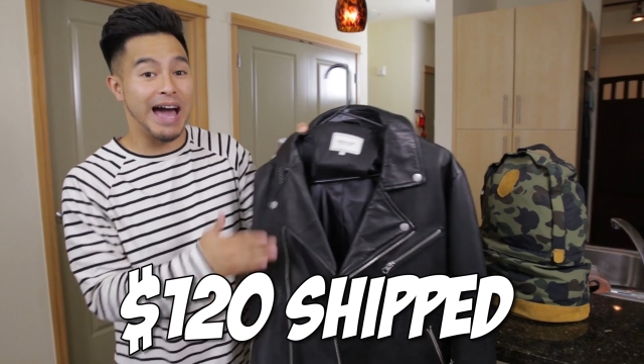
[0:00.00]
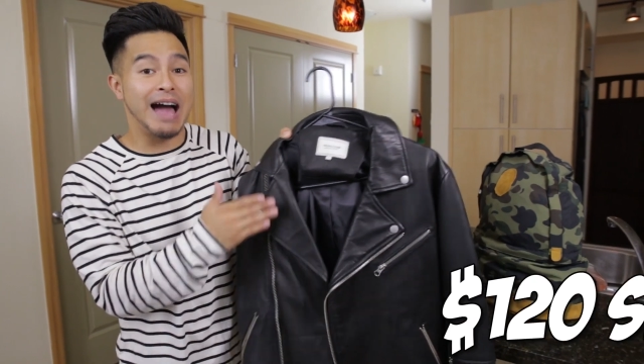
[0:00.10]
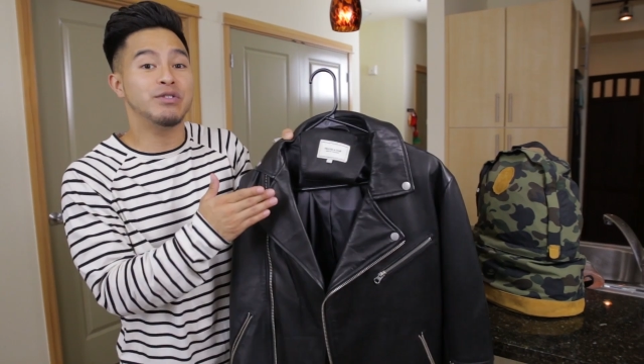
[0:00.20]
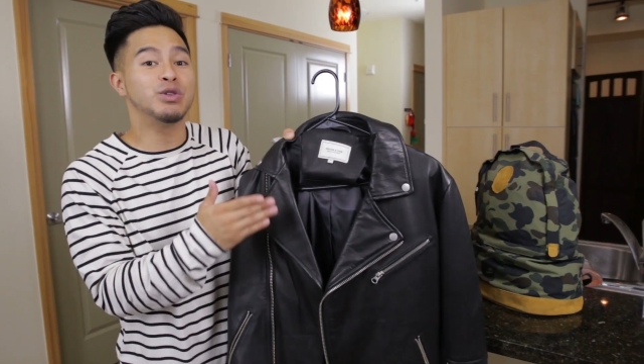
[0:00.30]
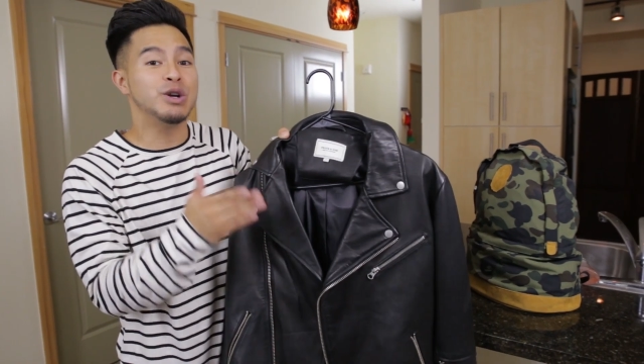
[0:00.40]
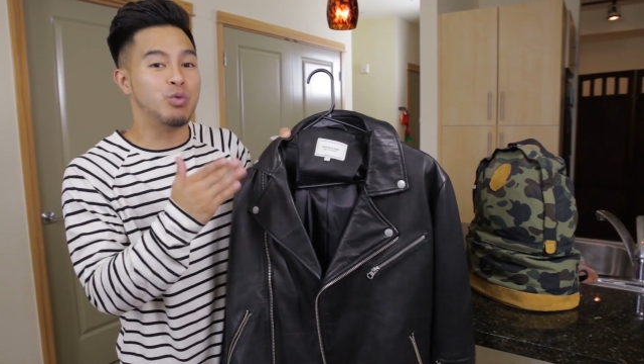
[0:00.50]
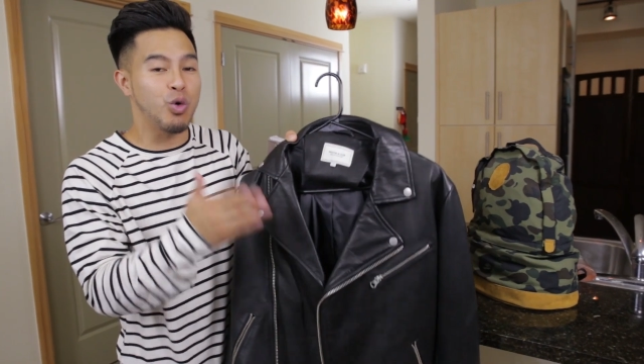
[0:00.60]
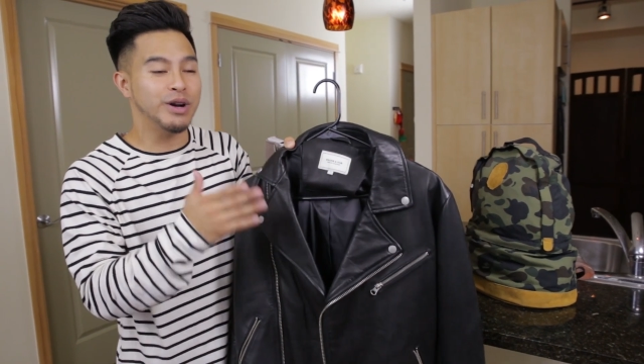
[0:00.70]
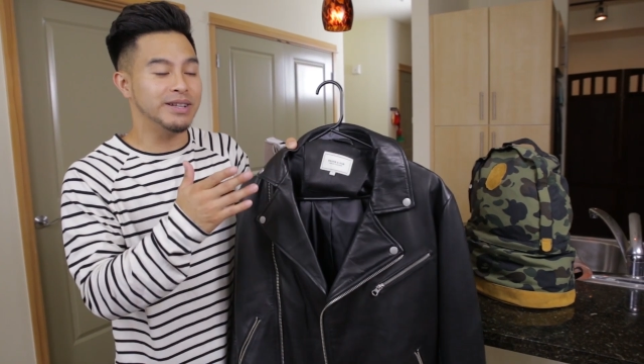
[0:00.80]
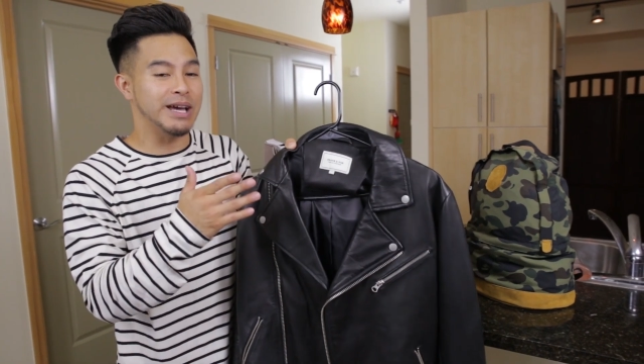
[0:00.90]
I've only
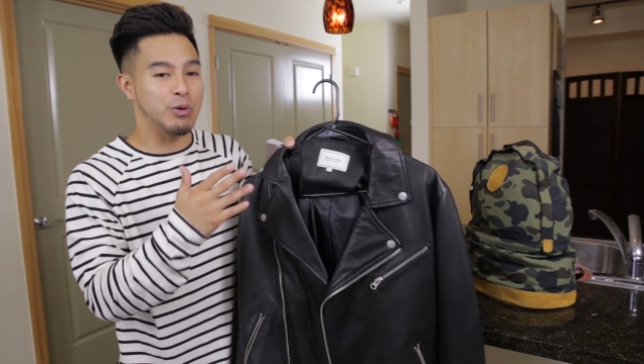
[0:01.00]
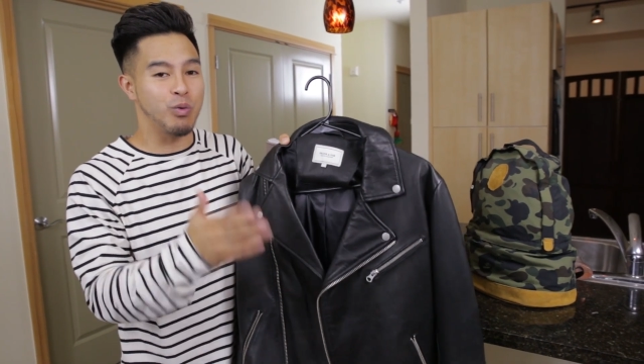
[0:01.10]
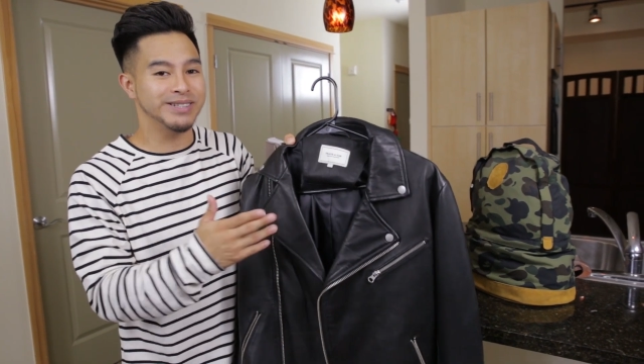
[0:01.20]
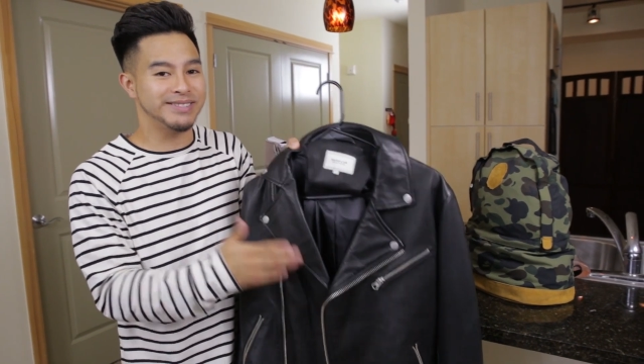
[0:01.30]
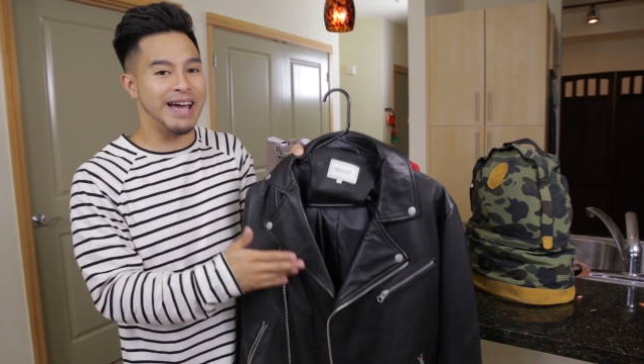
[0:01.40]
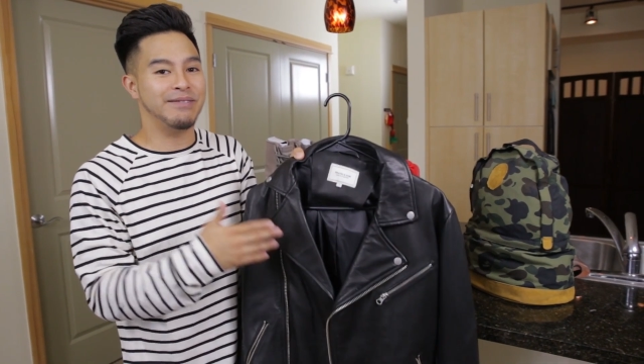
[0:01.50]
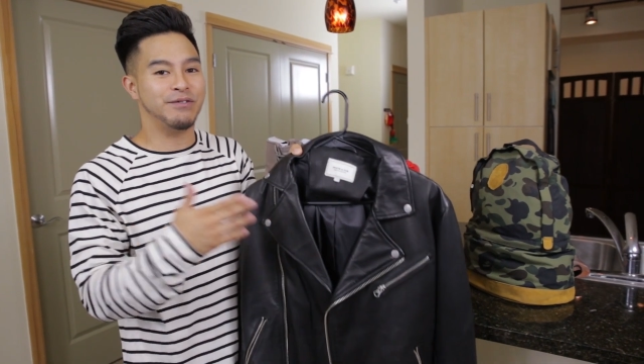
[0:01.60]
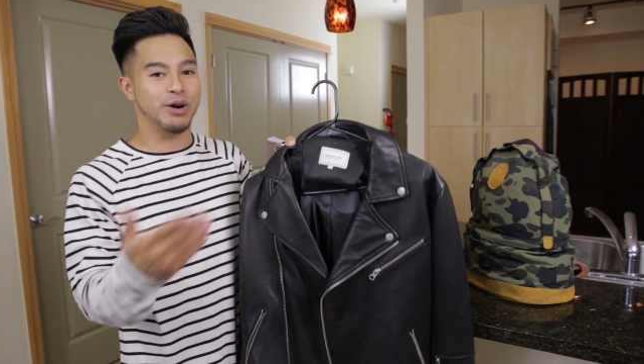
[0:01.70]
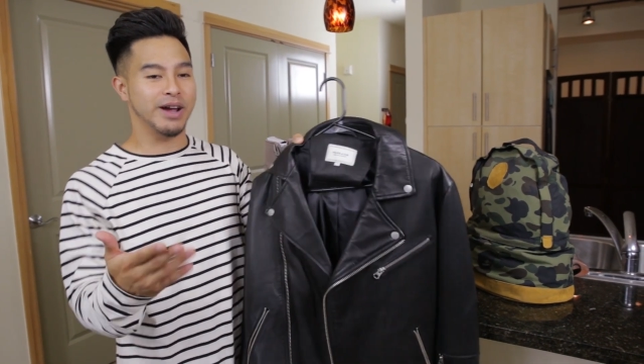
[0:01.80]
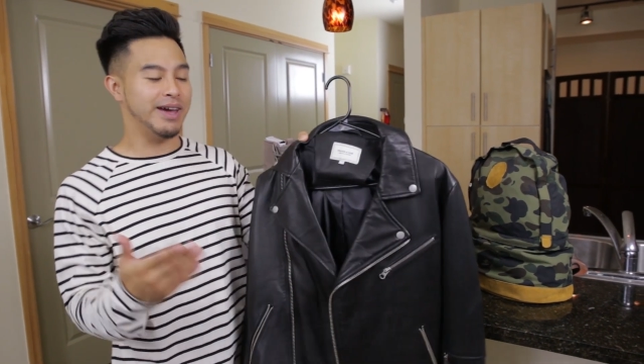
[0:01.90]
worn it like one time
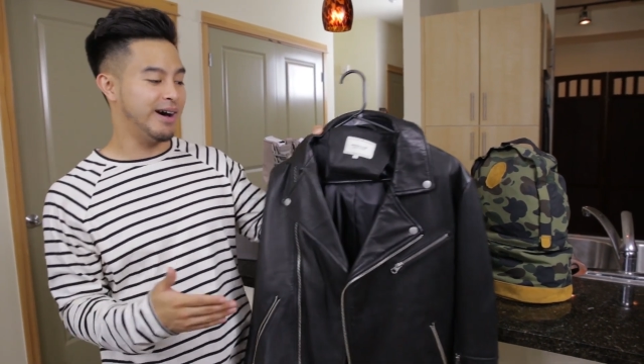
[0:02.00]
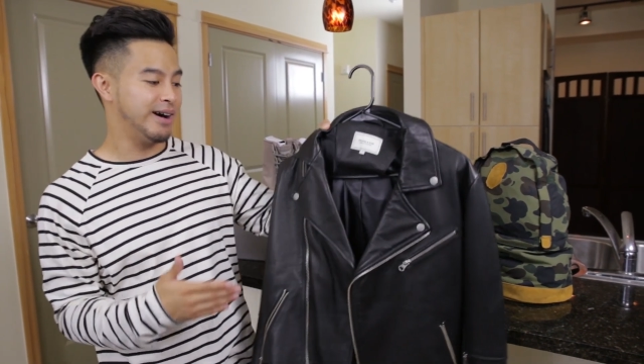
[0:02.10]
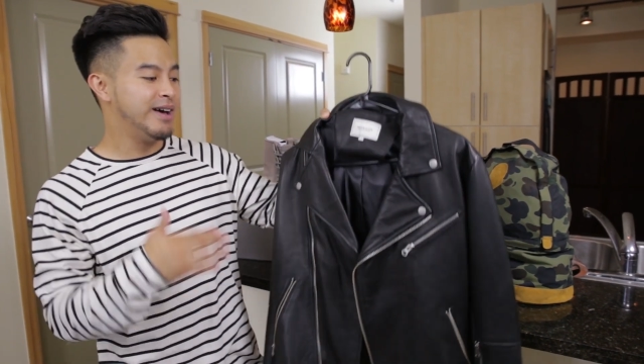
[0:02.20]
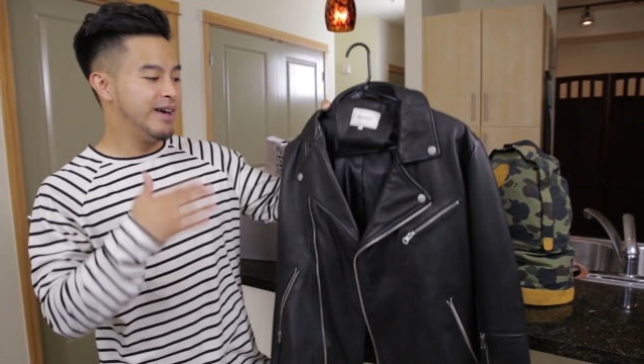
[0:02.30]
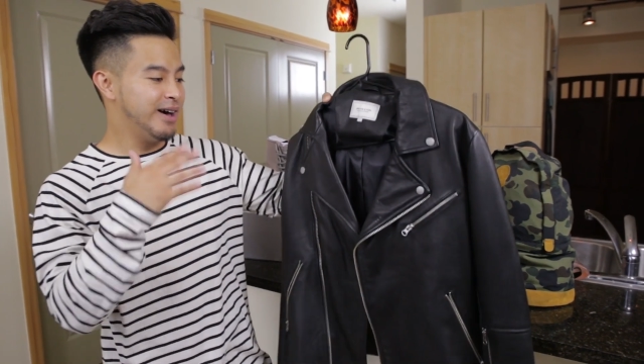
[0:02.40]
for a uh,